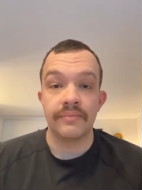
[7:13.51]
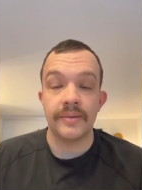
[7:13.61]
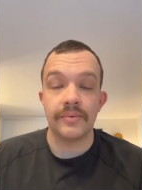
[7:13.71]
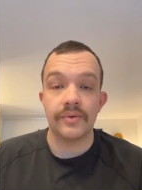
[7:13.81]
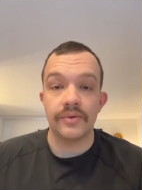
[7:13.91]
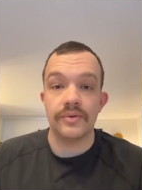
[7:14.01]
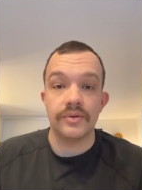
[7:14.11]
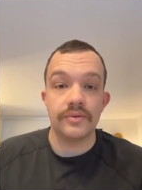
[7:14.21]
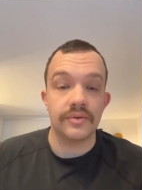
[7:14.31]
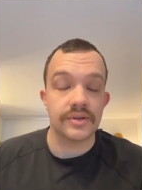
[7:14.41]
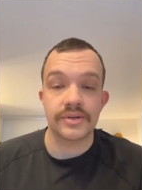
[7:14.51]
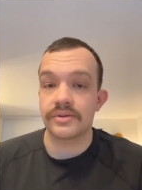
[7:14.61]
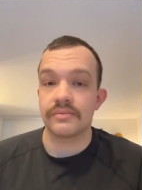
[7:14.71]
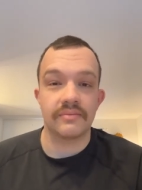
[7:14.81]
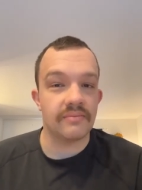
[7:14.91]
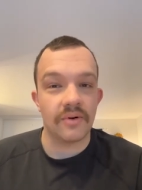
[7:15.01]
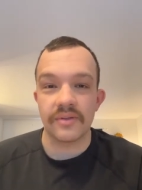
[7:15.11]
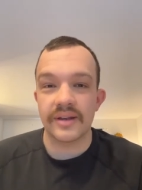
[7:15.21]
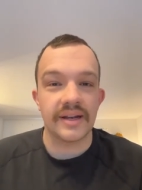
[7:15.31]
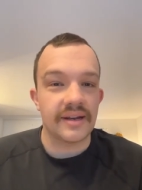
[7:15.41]
People who you wish
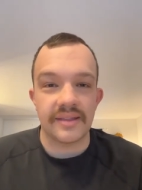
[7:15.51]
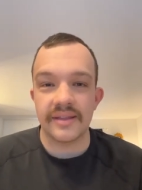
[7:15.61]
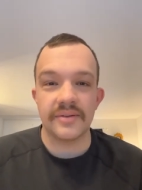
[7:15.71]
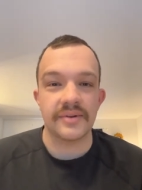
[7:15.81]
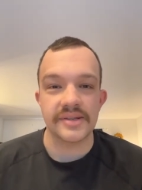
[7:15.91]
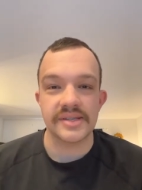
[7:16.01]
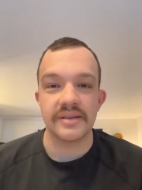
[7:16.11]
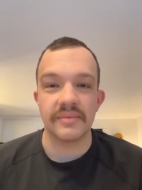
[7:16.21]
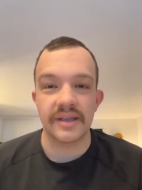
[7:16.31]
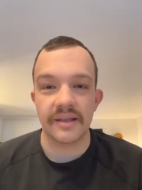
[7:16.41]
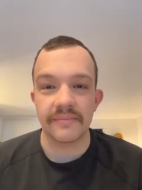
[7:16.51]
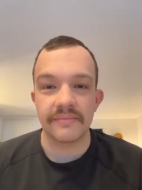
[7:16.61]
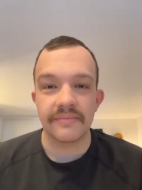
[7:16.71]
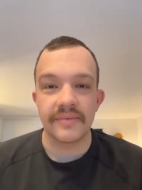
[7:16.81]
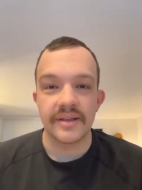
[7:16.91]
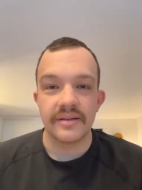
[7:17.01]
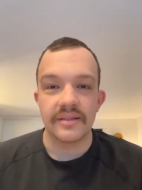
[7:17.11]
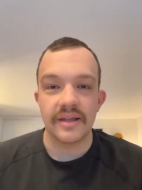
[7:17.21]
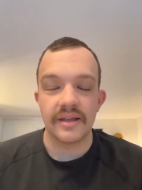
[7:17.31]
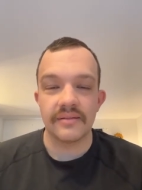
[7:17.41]
more than anything, you want to see them again.
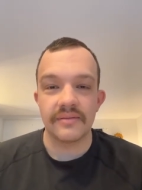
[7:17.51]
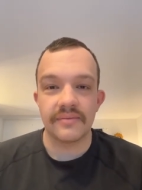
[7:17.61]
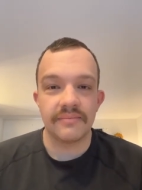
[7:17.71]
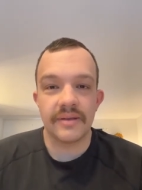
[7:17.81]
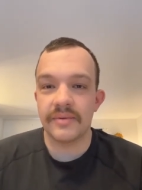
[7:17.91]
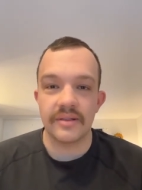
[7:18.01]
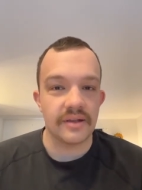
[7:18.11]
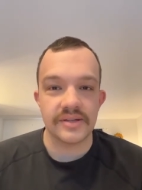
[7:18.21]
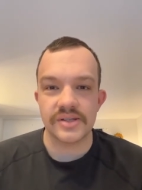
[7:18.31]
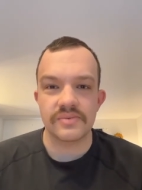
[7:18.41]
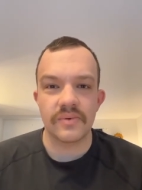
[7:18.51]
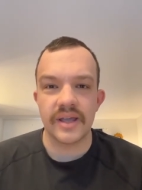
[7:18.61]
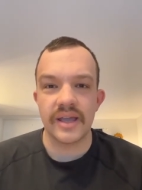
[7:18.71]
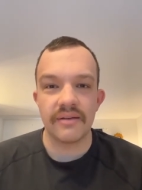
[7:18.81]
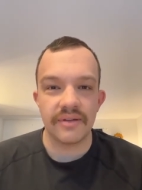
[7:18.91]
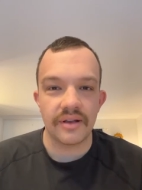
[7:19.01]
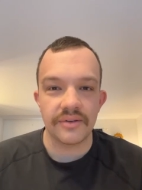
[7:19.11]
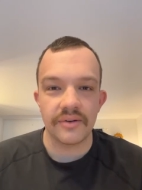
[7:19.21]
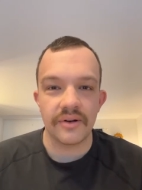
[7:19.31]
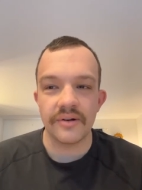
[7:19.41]
That maybe they just weigh heavy
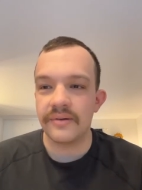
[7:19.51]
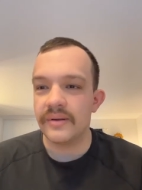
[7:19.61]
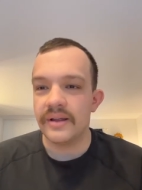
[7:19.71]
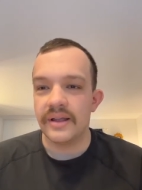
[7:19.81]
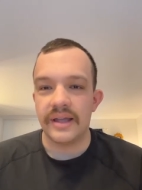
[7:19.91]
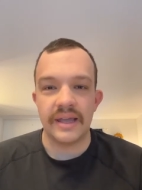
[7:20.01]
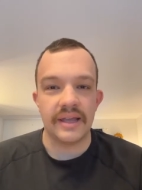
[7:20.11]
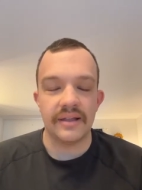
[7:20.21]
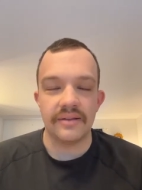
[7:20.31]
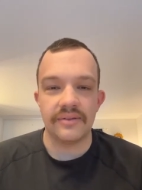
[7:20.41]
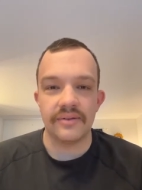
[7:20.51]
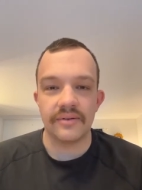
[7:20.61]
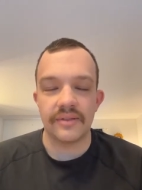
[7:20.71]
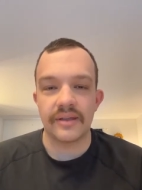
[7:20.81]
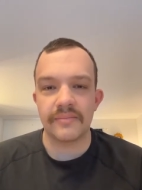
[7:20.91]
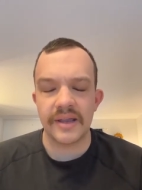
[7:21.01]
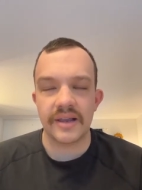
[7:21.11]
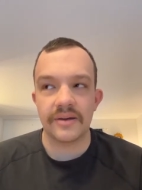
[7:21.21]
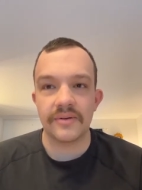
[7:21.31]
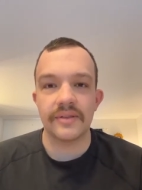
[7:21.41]
on your heart, and you're like,
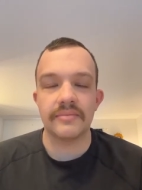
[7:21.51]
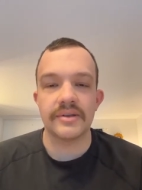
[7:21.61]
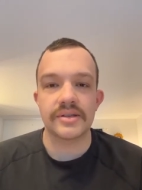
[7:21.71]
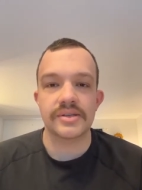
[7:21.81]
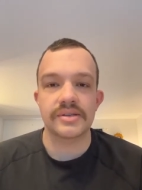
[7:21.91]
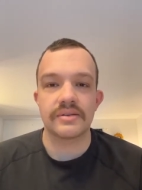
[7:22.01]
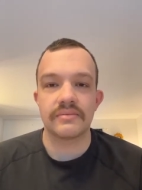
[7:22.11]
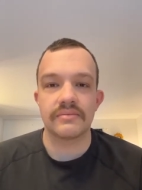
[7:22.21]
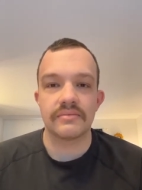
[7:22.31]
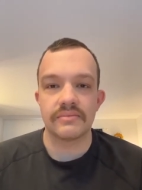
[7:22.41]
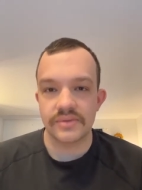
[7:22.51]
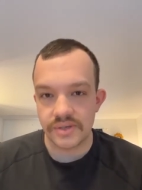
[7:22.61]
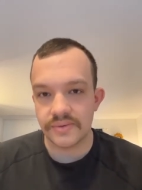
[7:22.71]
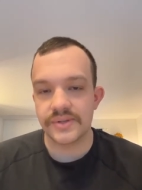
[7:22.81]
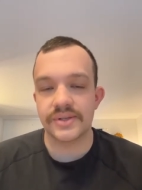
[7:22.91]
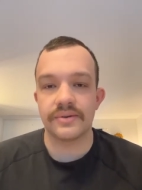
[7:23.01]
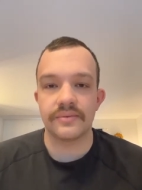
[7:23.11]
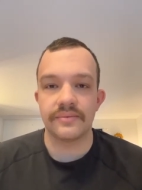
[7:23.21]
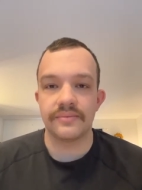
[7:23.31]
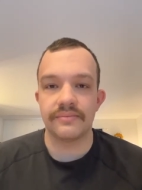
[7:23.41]
man, I really miss so-and-so.
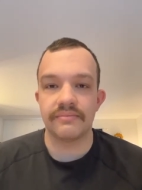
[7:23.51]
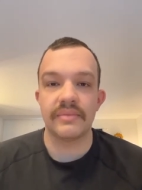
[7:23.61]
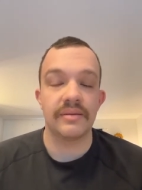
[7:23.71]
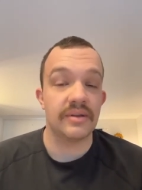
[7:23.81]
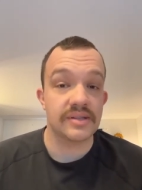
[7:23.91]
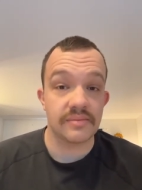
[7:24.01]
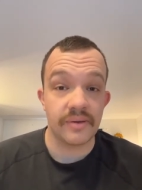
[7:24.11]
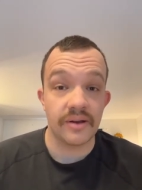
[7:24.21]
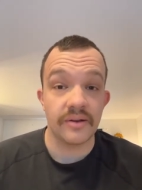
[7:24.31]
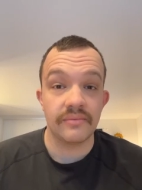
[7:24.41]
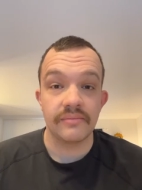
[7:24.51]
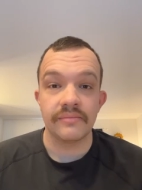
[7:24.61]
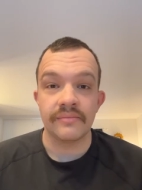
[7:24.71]
Maybe it's a parent.